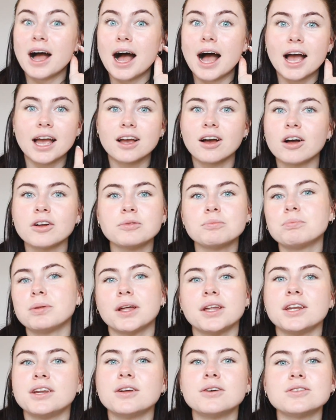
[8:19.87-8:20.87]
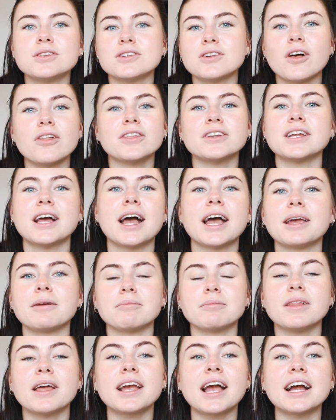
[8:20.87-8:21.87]
I got bloody noses all the
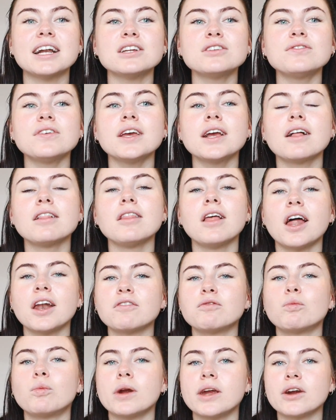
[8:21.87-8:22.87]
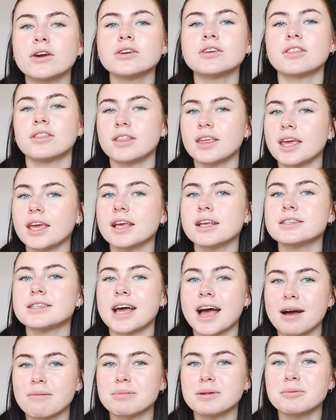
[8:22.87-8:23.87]
time. Like I just feel like a lot of weird things
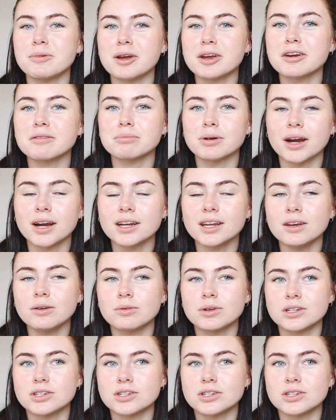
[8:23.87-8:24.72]
happen while you're pregnant,